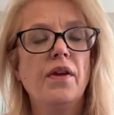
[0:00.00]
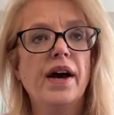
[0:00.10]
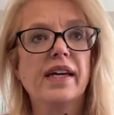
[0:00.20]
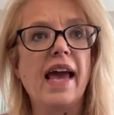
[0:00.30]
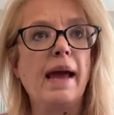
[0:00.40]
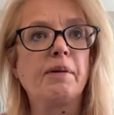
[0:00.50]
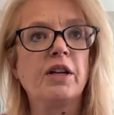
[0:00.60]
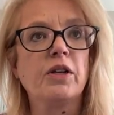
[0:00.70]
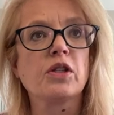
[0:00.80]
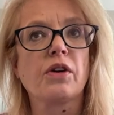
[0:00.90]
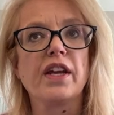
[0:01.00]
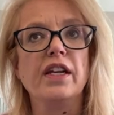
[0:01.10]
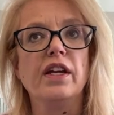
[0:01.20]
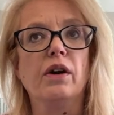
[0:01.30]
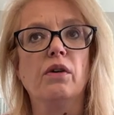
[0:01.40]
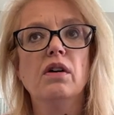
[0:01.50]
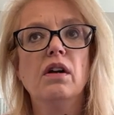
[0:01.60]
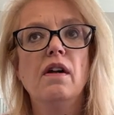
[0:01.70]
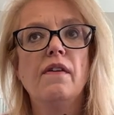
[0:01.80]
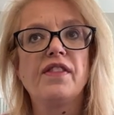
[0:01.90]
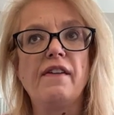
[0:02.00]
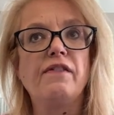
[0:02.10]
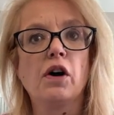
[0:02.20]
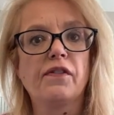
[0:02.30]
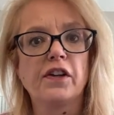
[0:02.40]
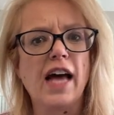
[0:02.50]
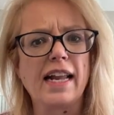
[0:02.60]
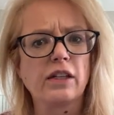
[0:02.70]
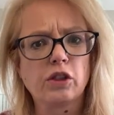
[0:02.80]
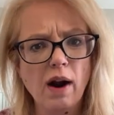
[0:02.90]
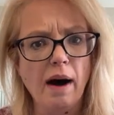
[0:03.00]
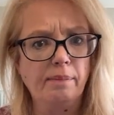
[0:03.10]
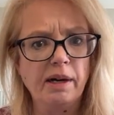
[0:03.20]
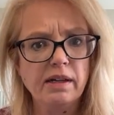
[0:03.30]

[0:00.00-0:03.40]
a gay producer he knew that voted for Donald Trump.